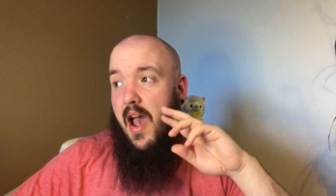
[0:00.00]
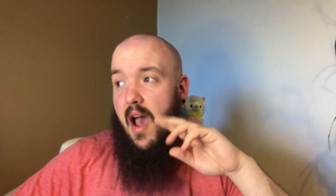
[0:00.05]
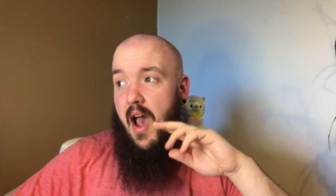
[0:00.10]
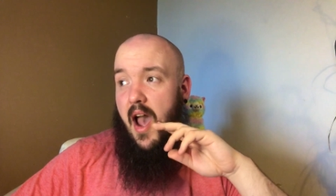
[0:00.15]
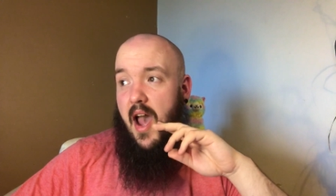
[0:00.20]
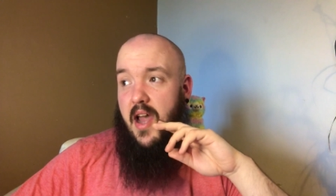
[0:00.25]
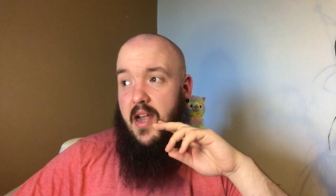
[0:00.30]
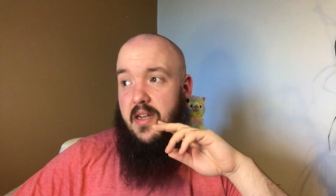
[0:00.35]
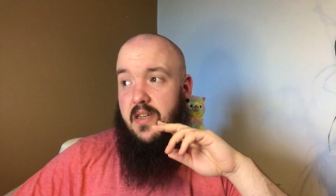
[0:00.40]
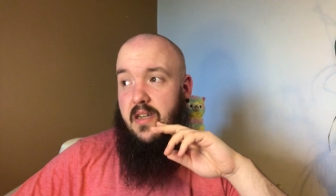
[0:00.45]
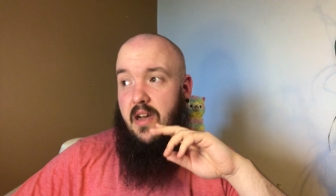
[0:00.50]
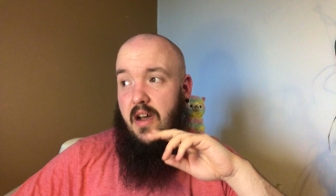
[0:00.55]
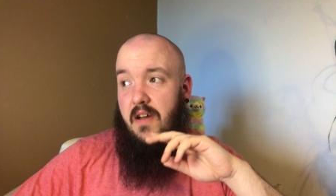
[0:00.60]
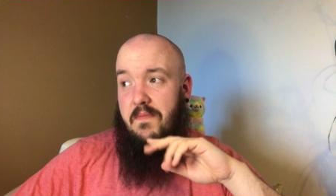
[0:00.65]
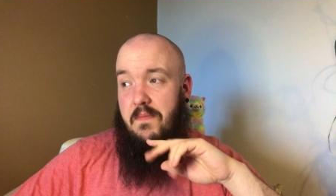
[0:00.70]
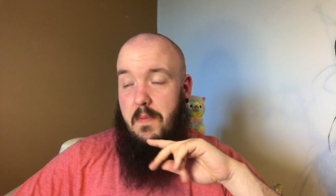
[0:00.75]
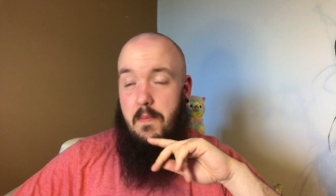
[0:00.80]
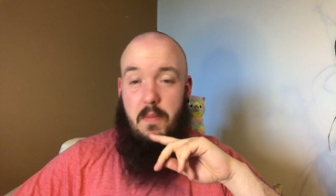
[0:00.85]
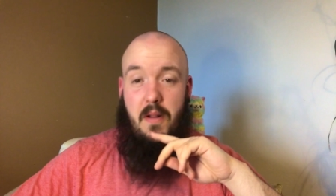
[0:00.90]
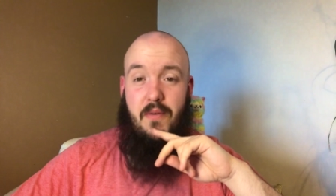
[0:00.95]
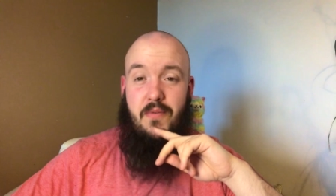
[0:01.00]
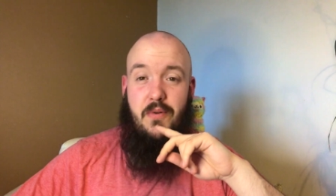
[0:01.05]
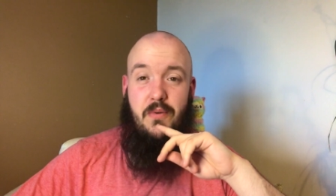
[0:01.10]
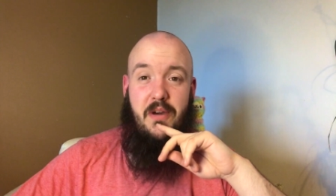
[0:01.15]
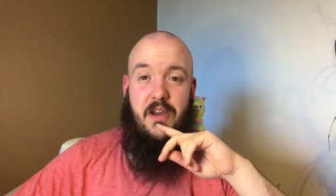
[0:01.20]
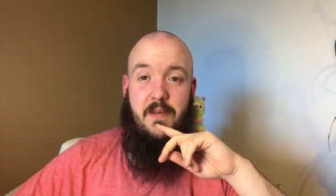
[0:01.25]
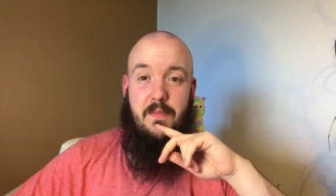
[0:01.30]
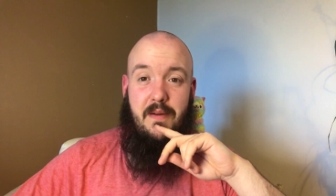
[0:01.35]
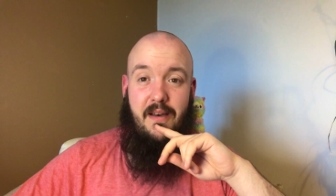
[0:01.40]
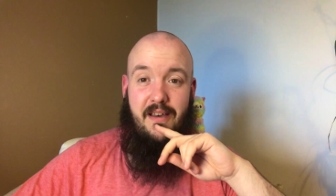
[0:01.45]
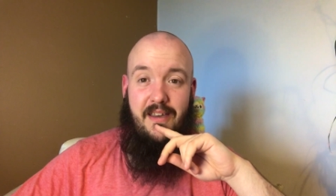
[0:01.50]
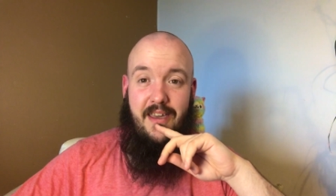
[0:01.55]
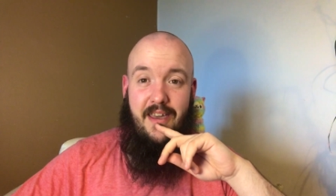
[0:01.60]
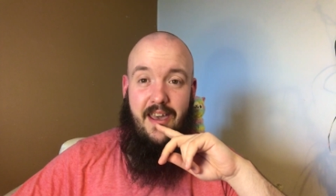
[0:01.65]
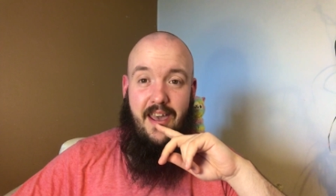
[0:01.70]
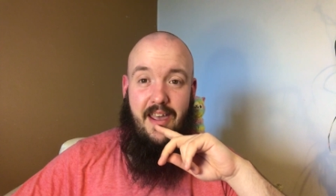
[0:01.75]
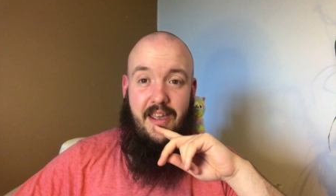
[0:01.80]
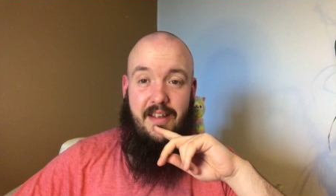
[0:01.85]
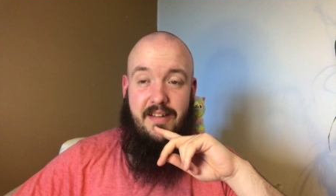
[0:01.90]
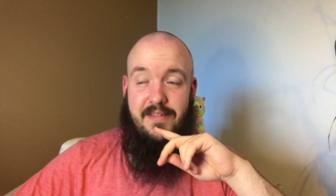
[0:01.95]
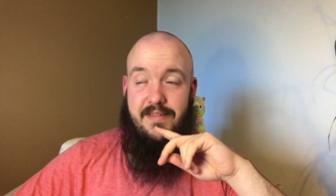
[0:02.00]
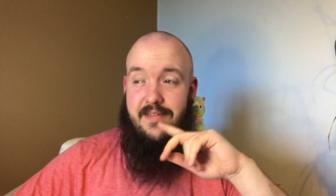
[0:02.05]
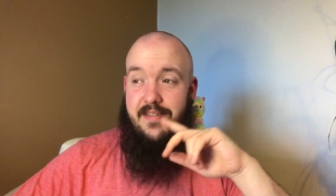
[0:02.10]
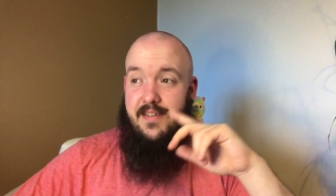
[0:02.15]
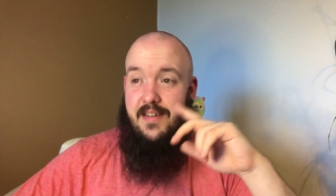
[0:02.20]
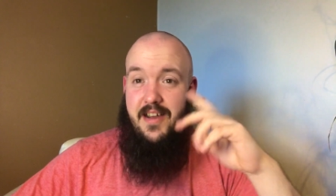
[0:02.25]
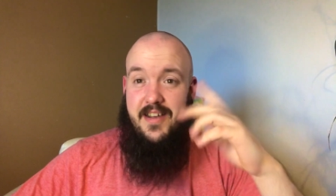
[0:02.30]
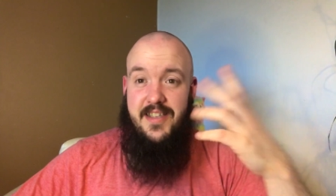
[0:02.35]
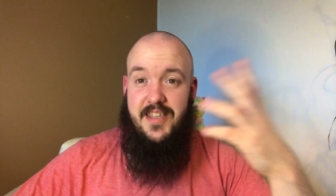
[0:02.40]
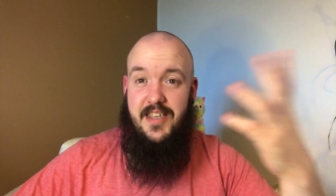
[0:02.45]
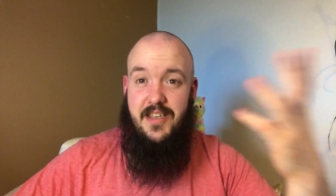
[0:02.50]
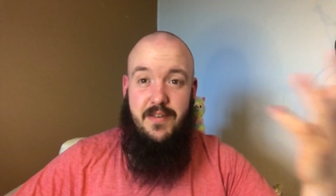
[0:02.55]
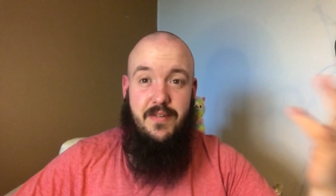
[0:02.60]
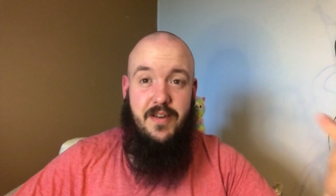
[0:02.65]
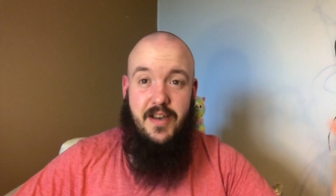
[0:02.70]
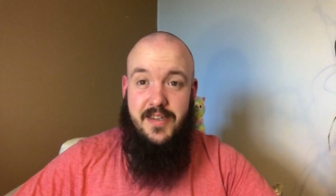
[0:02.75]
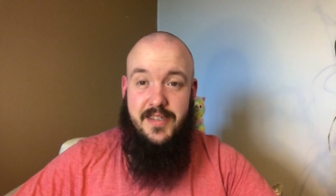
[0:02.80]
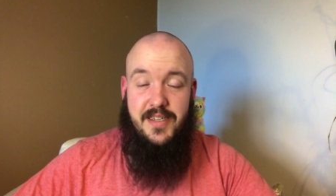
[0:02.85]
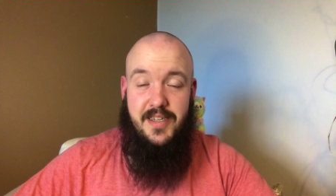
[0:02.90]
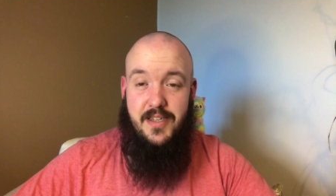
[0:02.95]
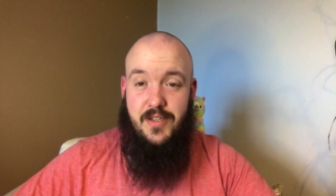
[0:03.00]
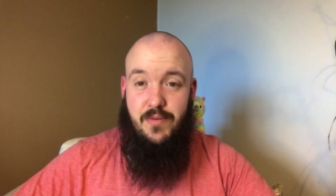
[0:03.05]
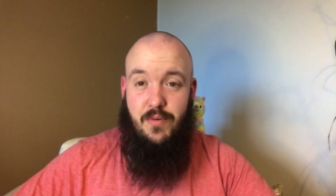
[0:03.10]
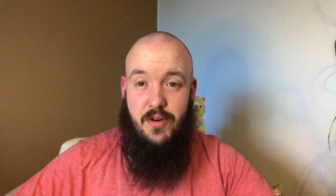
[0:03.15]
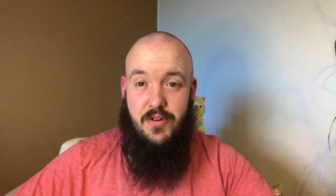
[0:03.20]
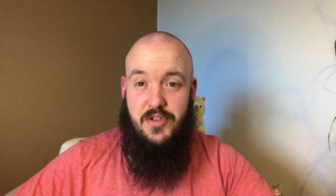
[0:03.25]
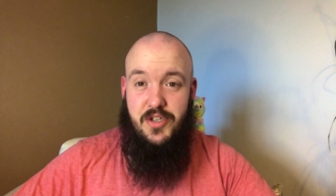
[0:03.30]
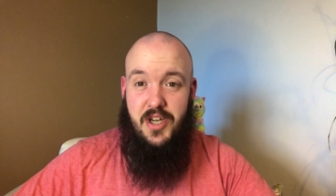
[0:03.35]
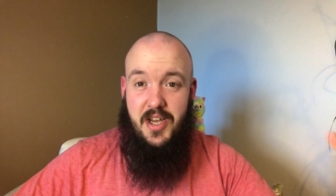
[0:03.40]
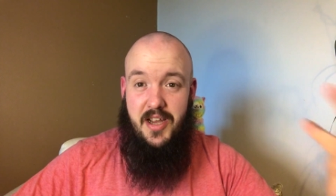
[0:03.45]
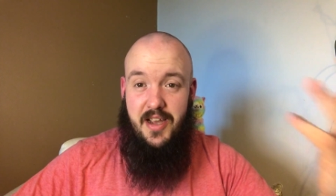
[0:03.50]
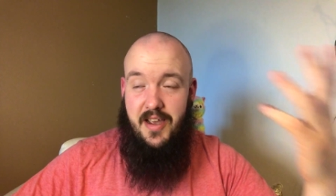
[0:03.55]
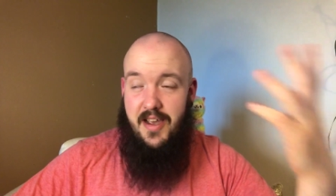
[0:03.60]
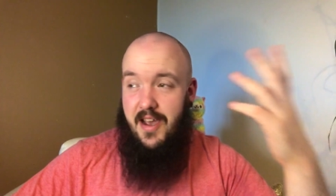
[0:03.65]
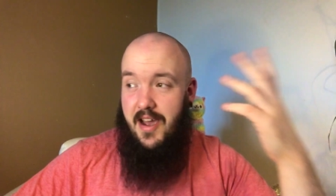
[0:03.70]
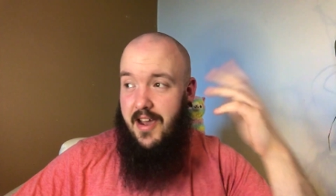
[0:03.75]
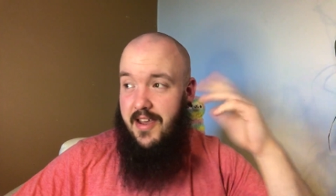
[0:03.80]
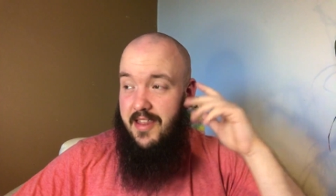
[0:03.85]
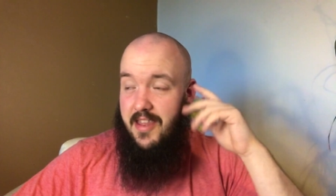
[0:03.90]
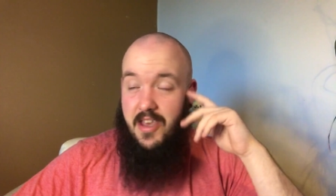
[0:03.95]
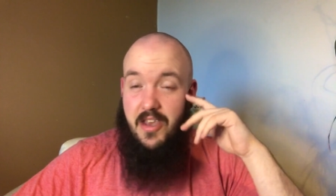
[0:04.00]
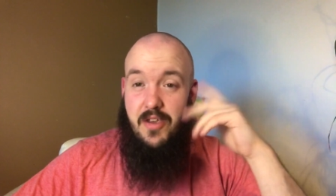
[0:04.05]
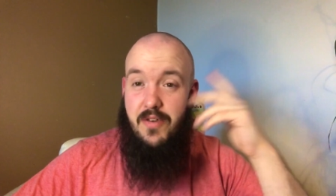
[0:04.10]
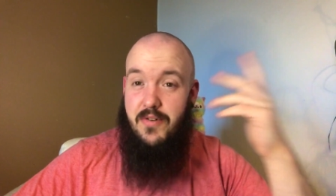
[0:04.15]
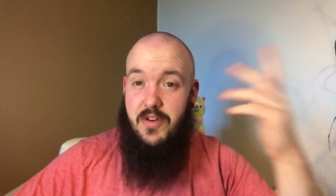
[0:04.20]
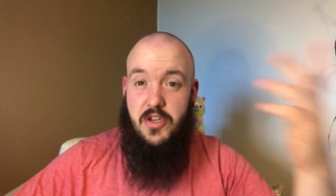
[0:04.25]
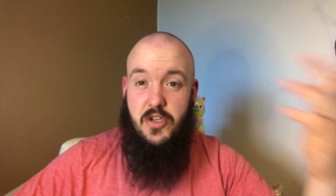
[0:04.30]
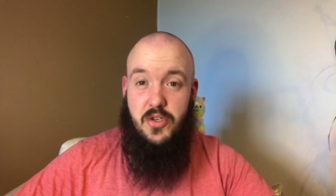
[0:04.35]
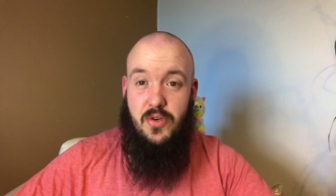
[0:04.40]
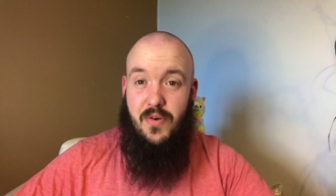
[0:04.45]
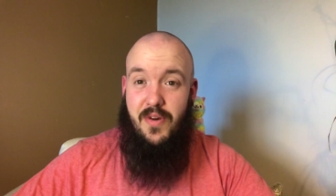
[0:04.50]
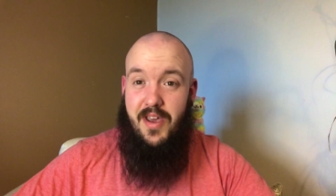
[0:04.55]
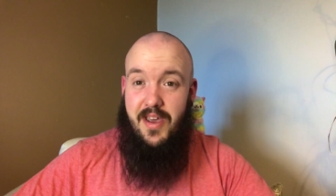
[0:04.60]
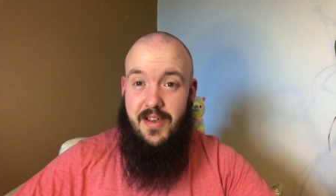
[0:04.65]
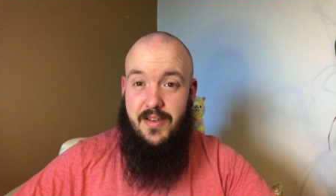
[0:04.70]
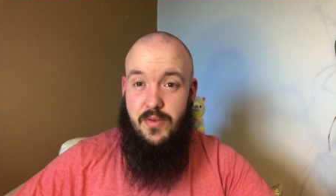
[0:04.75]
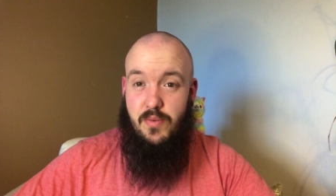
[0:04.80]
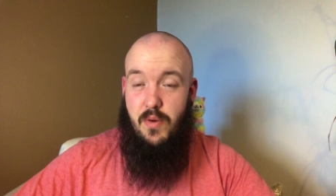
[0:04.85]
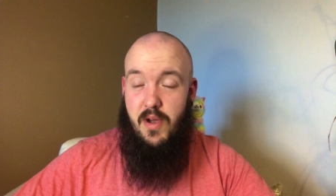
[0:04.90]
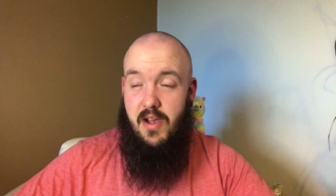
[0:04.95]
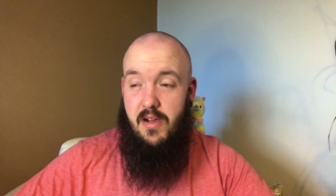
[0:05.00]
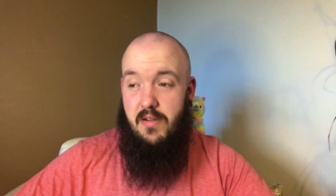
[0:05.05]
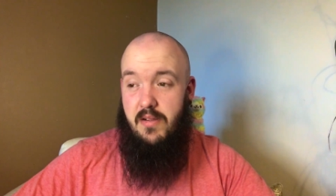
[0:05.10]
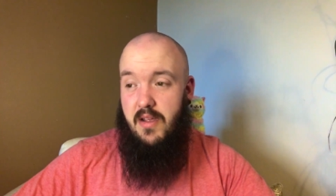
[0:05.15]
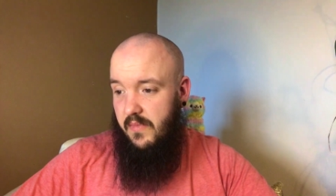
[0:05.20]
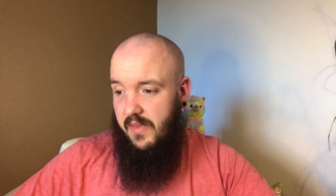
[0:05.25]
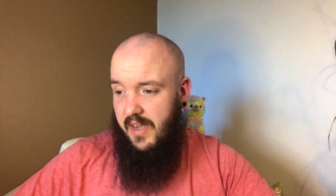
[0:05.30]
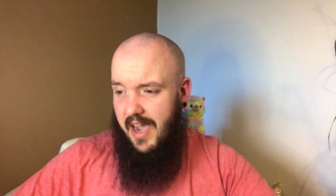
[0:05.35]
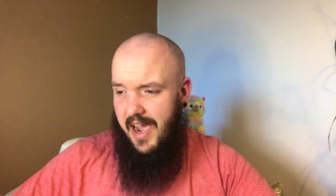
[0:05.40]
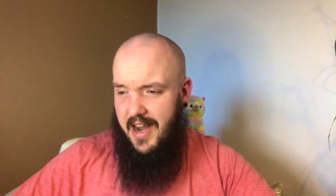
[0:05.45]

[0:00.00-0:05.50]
And I've been blown away by it, and I think you guys need to watch it. I think you would enjoy it as well.